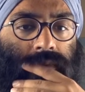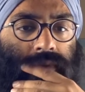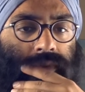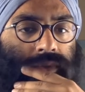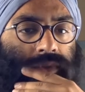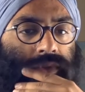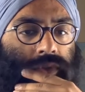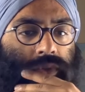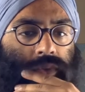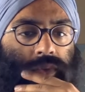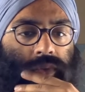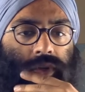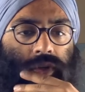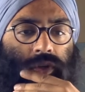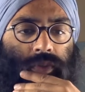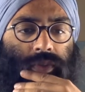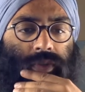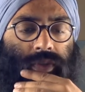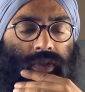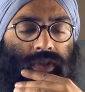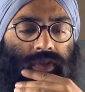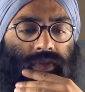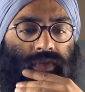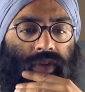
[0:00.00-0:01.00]
Don't want to
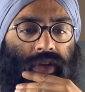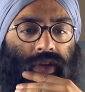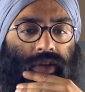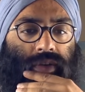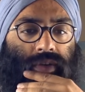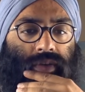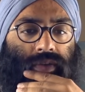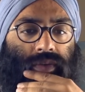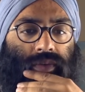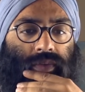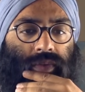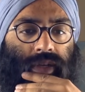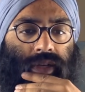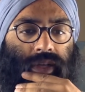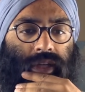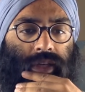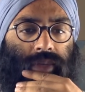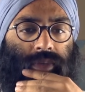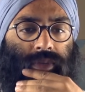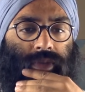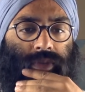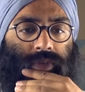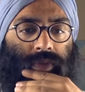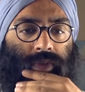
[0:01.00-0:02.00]
open this file. Want to
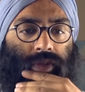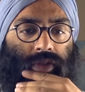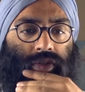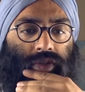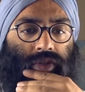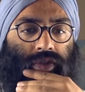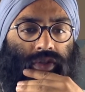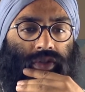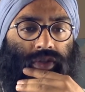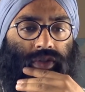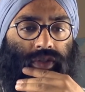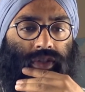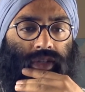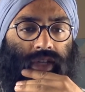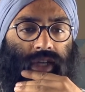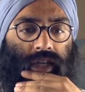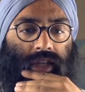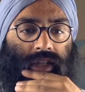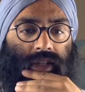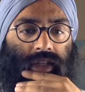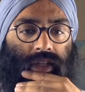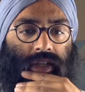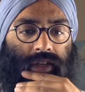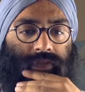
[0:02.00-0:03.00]
keep this pawn structure
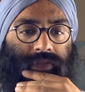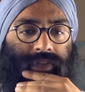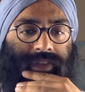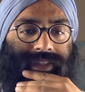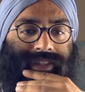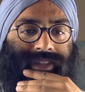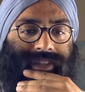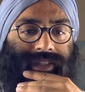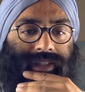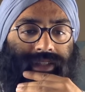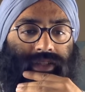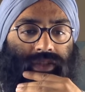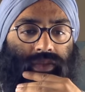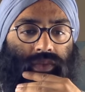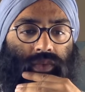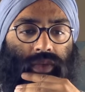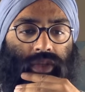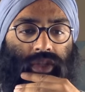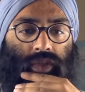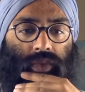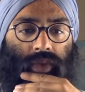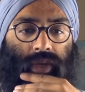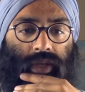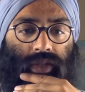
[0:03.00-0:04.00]
intact. If this hits,
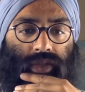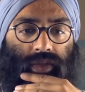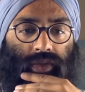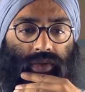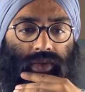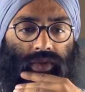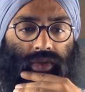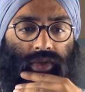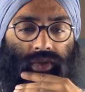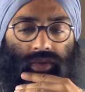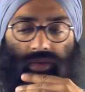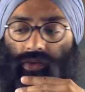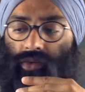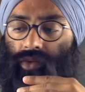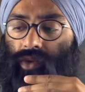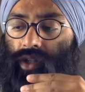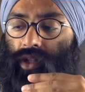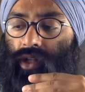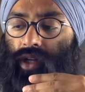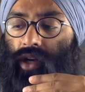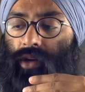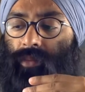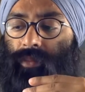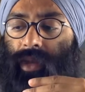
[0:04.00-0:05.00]
what do I do to
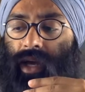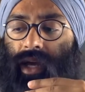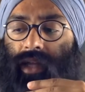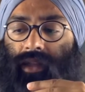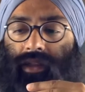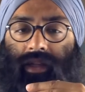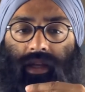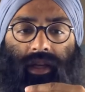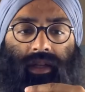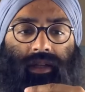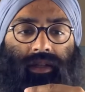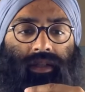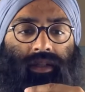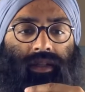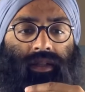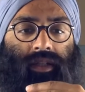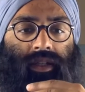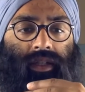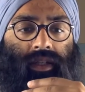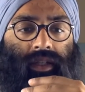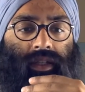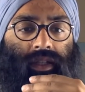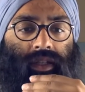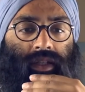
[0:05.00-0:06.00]
combat that?
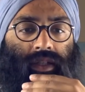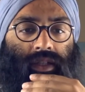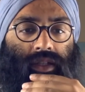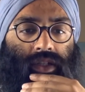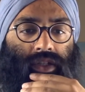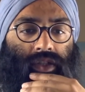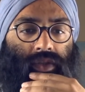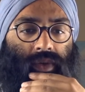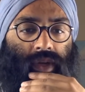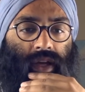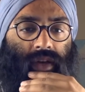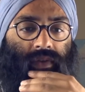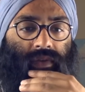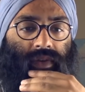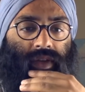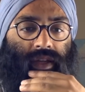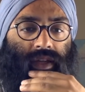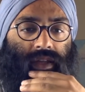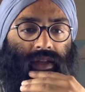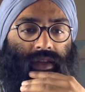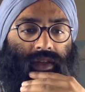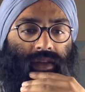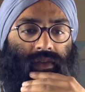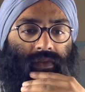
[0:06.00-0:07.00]
Do I have
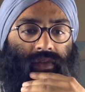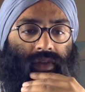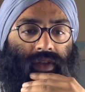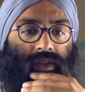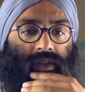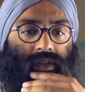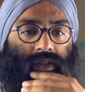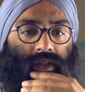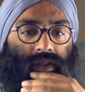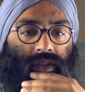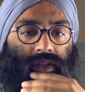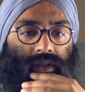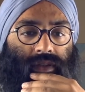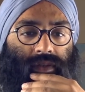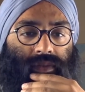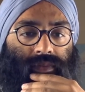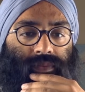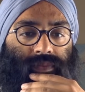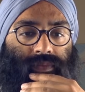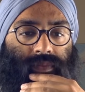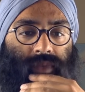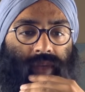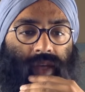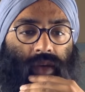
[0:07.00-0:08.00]
anything fancy?
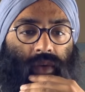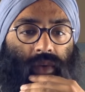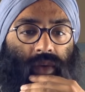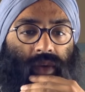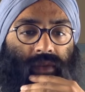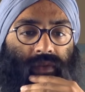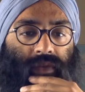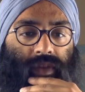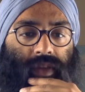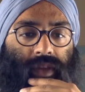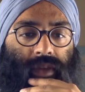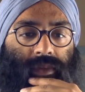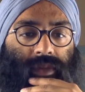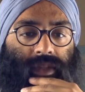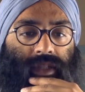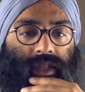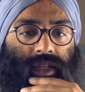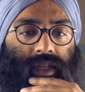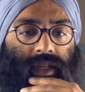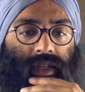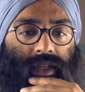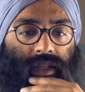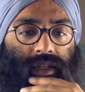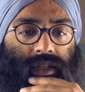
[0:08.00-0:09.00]
I wait for them to
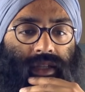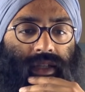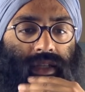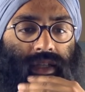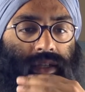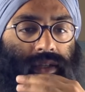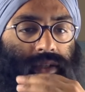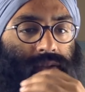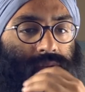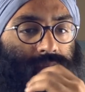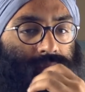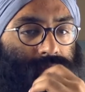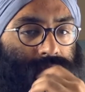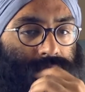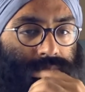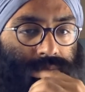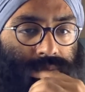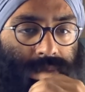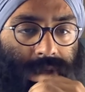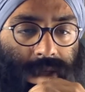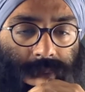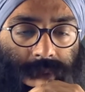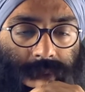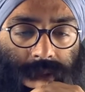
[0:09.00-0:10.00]
take and take.
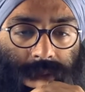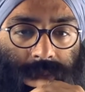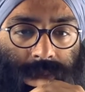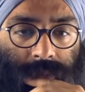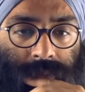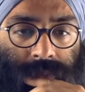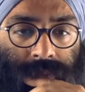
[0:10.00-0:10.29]
Maybe.